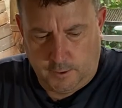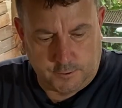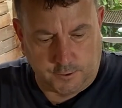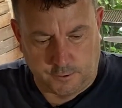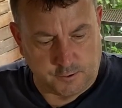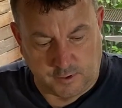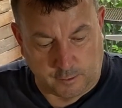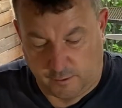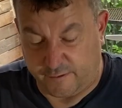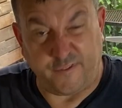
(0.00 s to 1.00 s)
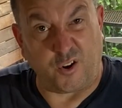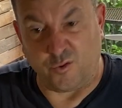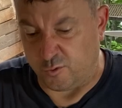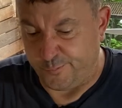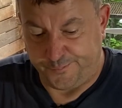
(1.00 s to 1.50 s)
So you can do that with a
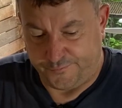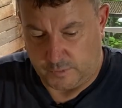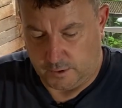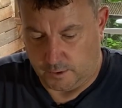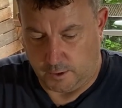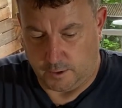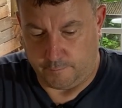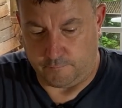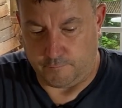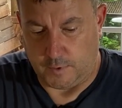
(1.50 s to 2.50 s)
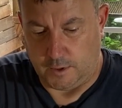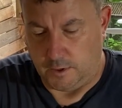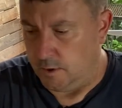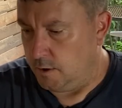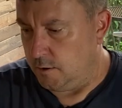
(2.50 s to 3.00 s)
funnel, a
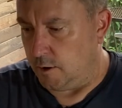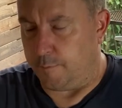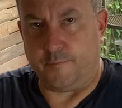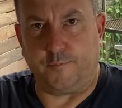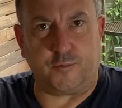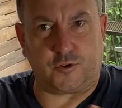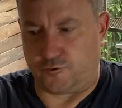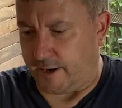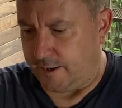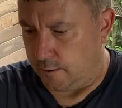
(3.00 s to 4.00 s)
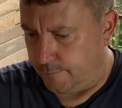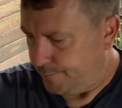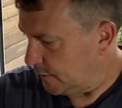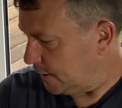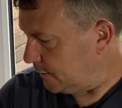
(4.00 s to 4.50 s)
strainer.
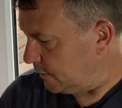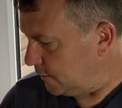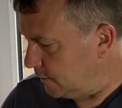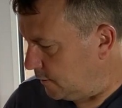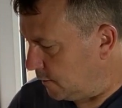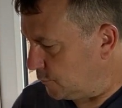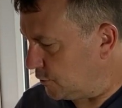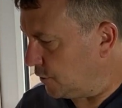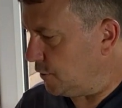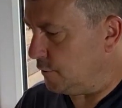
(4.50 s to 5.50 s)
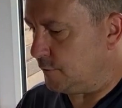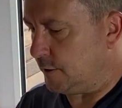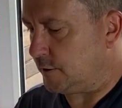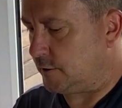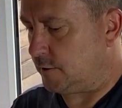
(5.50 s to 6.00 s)
I'm just going to use
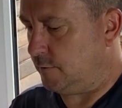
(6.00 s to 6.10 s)
this